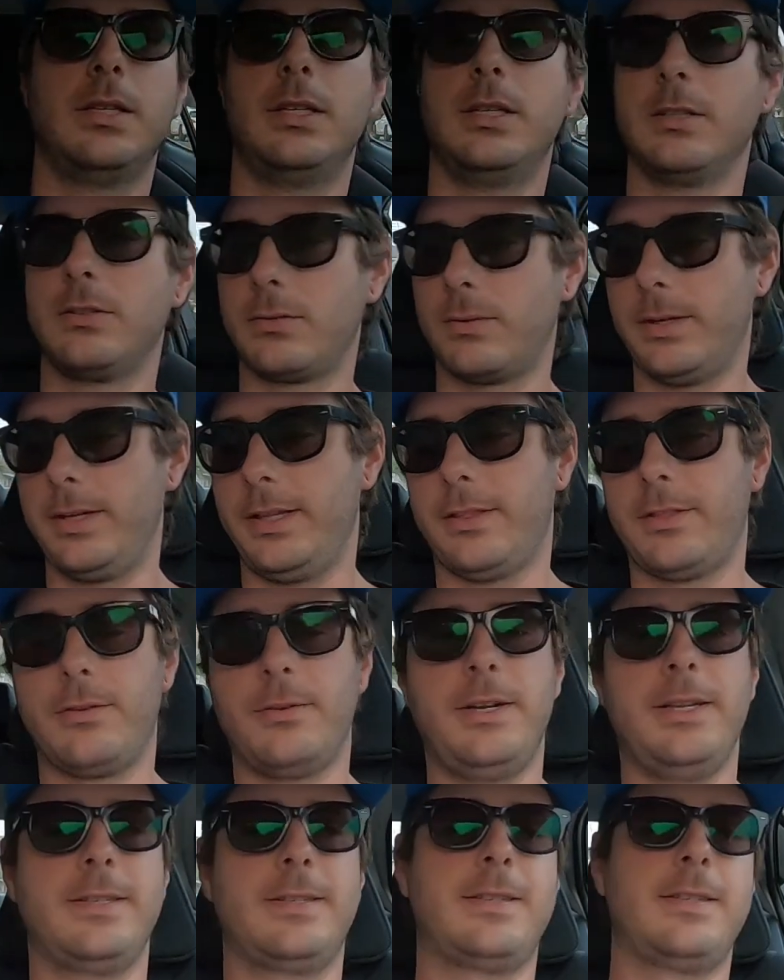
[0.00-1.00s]

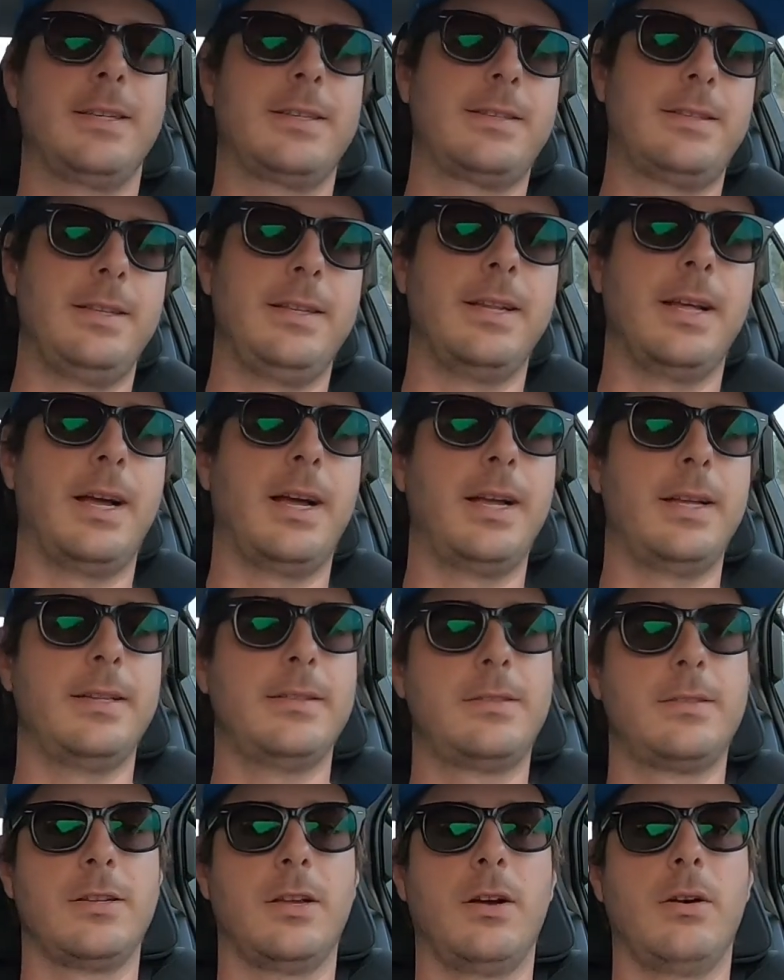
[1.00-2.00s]
$23.69.
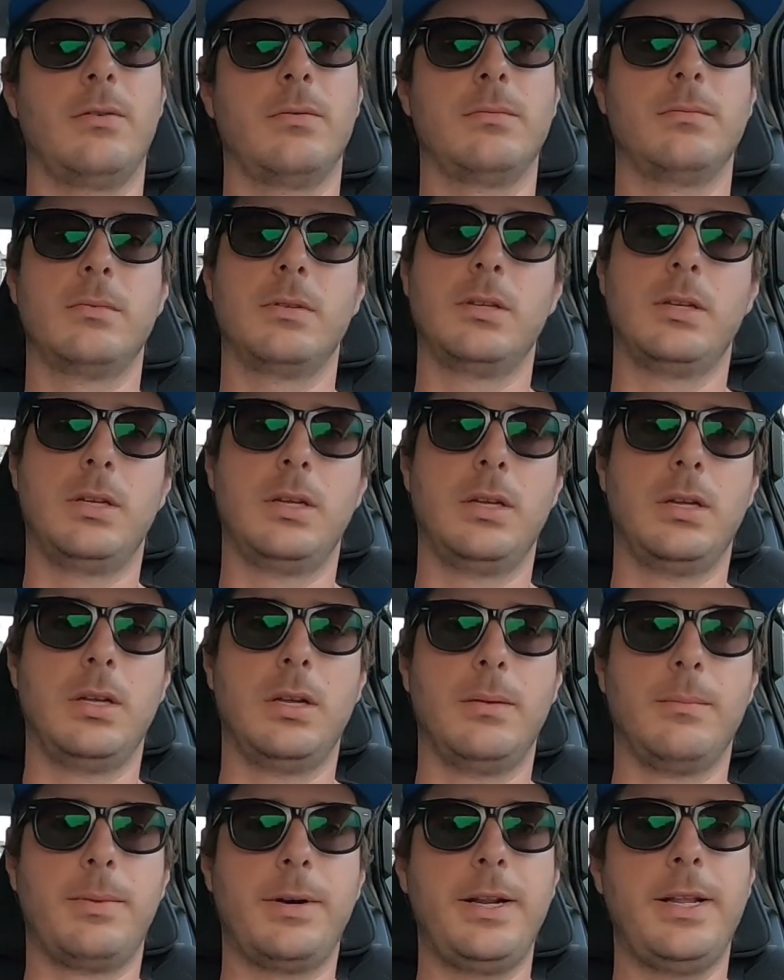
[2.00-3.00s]
So
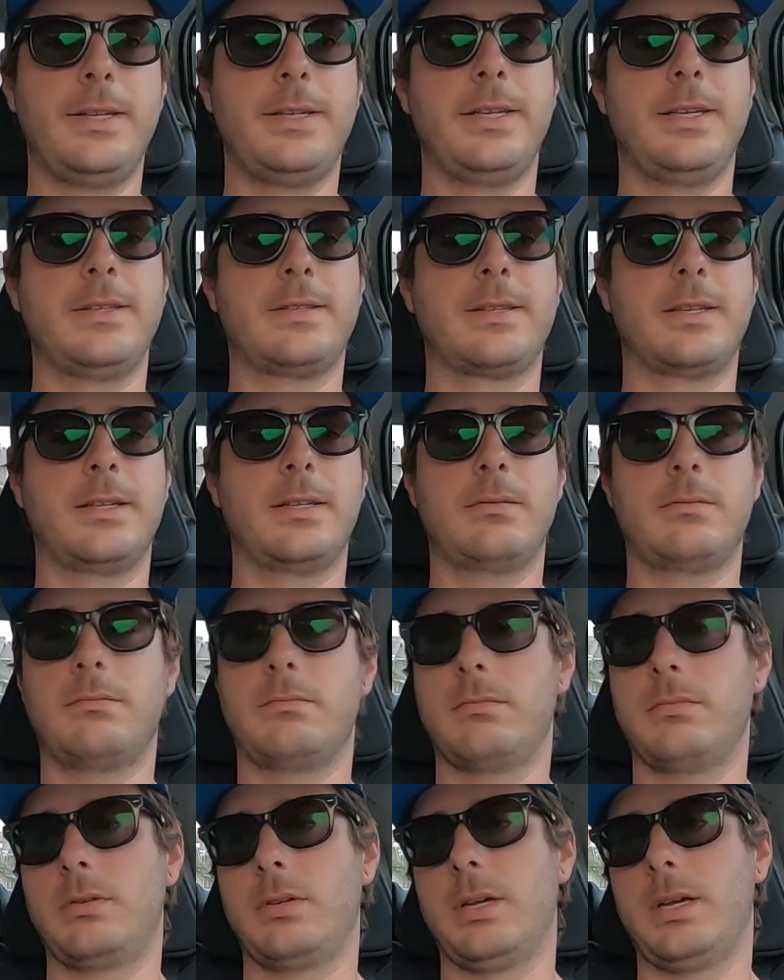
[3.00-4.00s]
pretty decent.
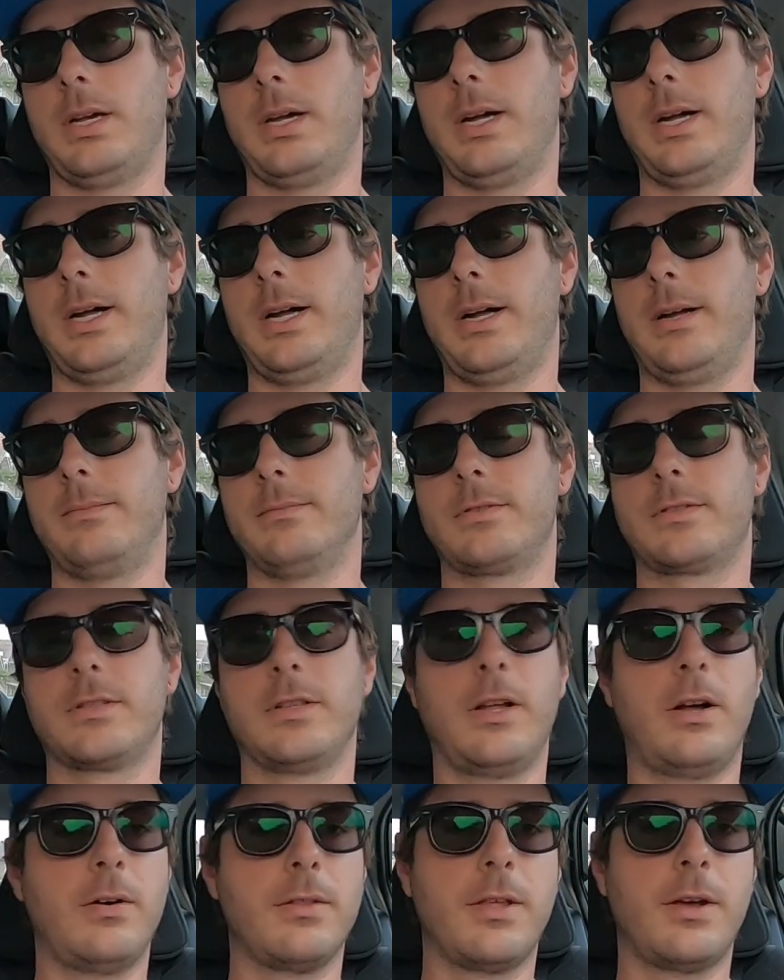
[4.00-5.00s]

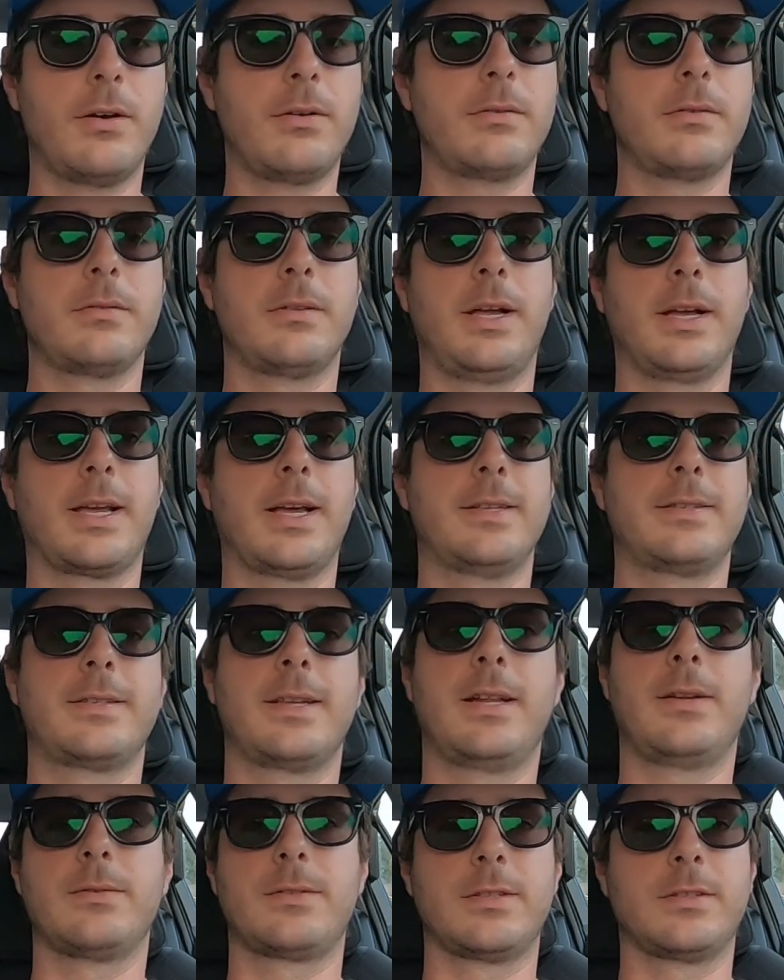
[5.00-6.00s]
Slow though. Like I
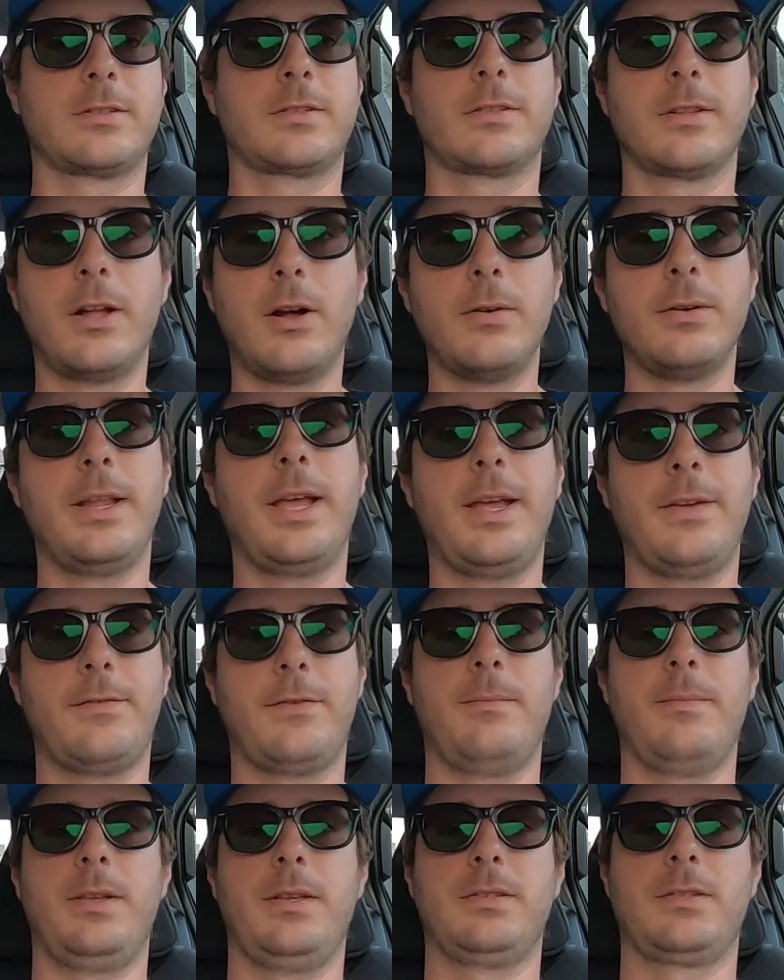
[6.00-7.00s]
said, it was a slow day for
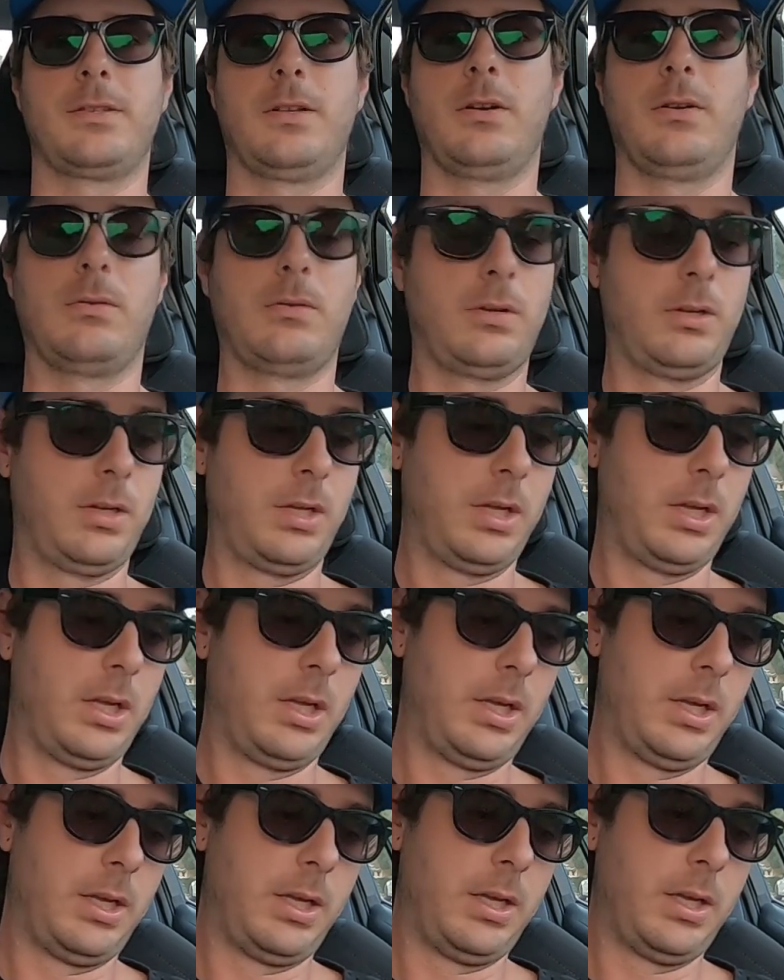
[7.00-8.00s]
me. So
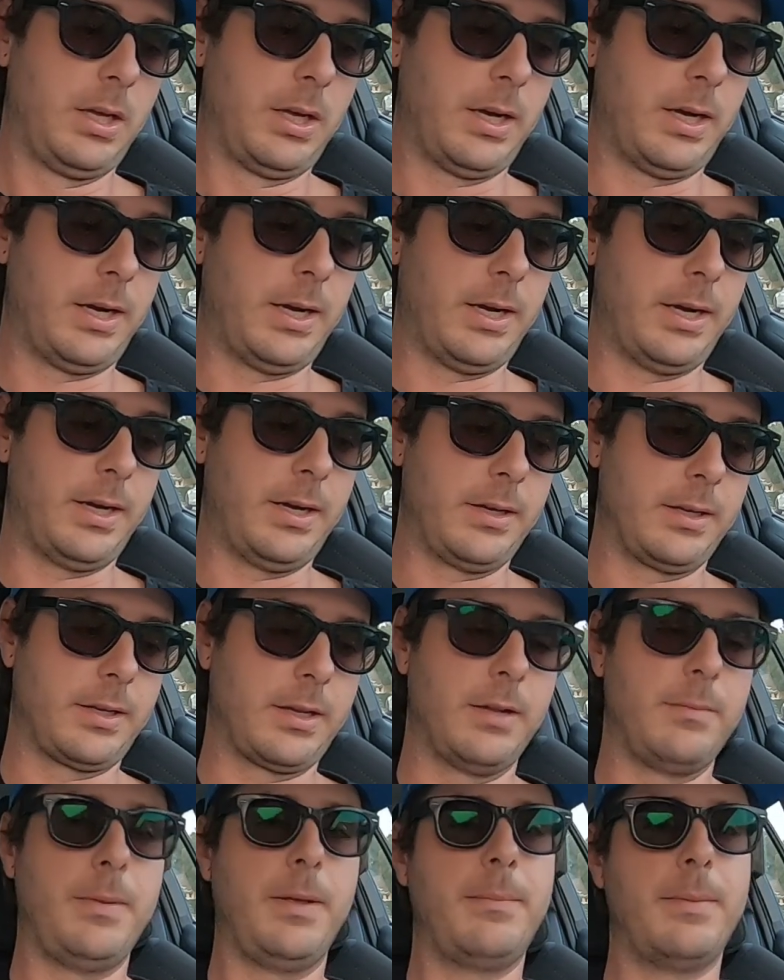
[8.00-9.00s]
it
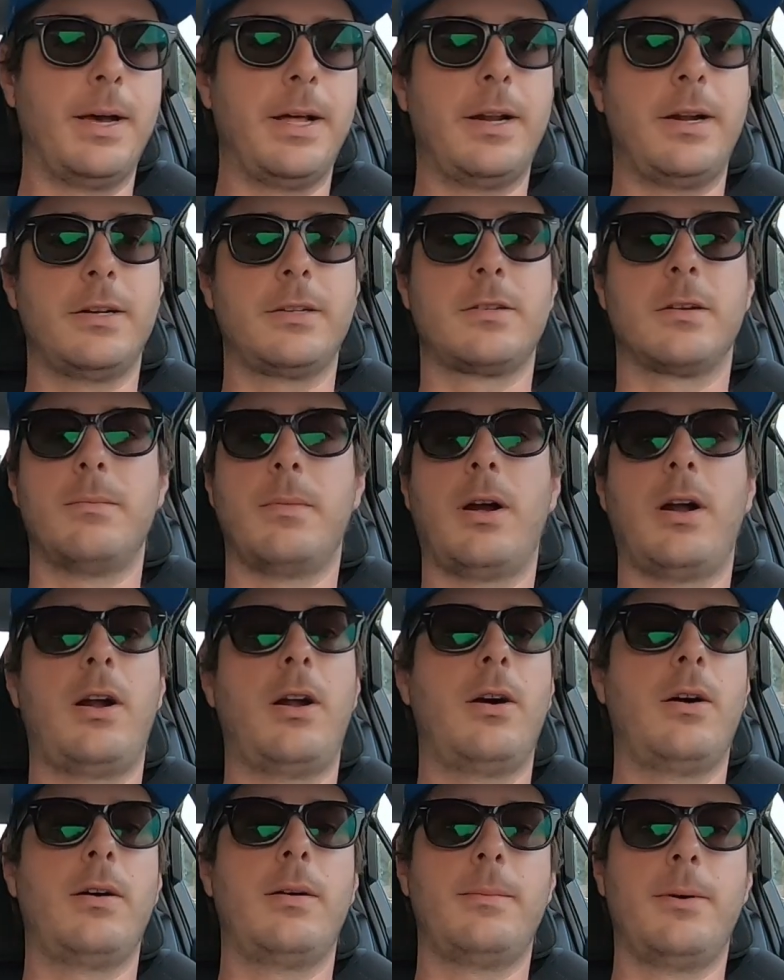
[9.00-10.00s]
could be better
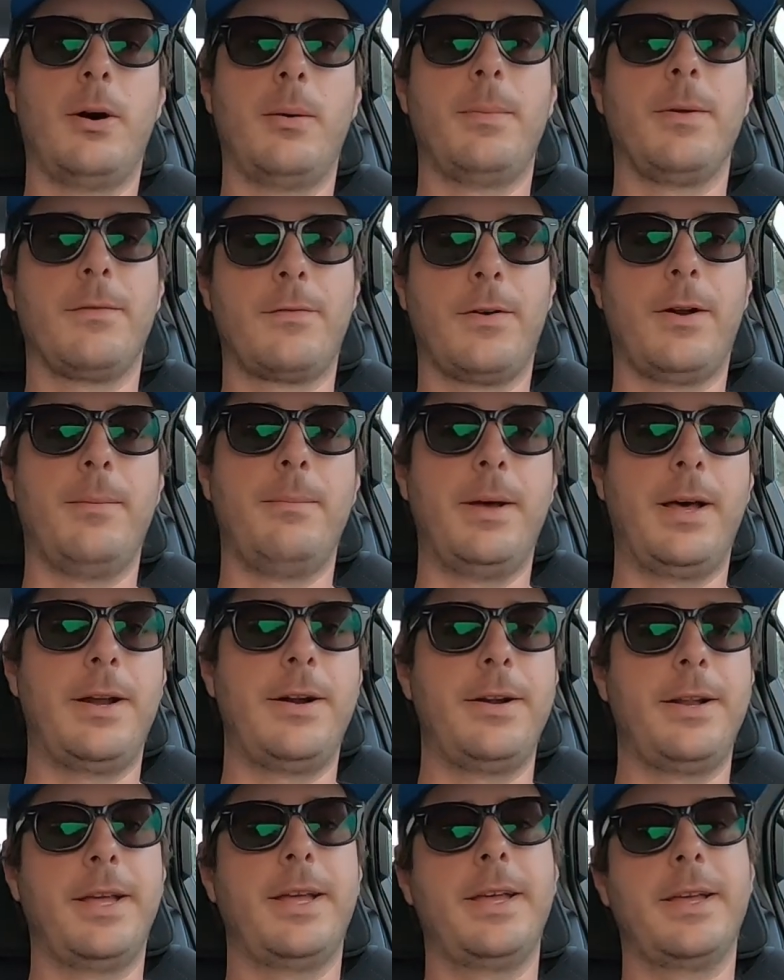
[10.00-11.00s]
tomorrow. I'm hoping for a
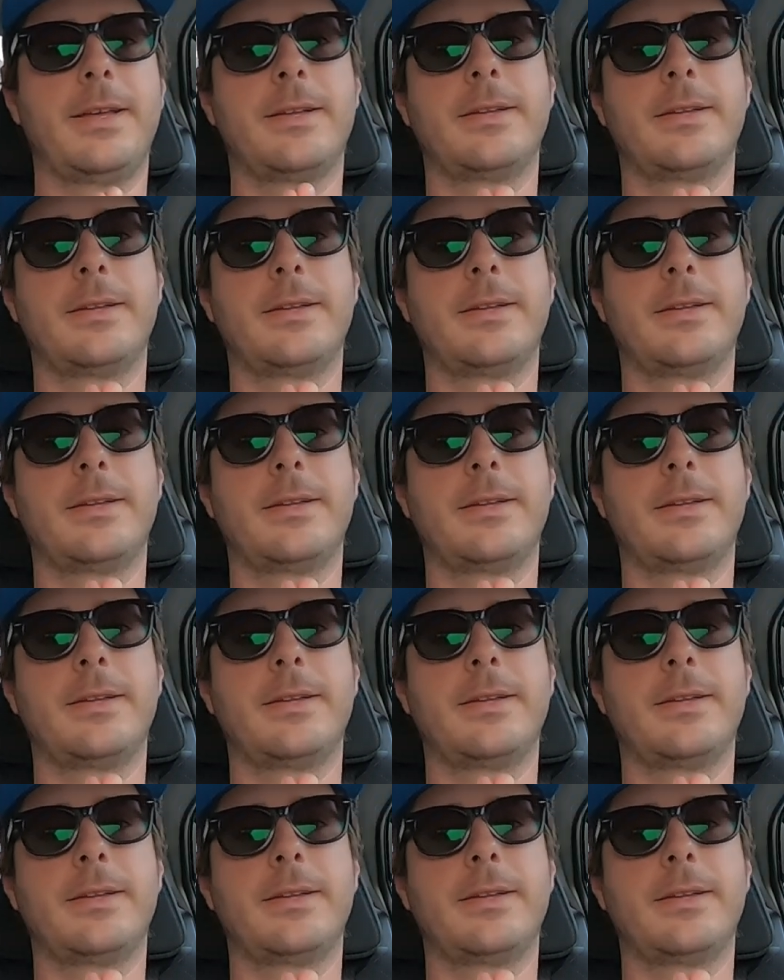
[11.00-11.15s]
better day.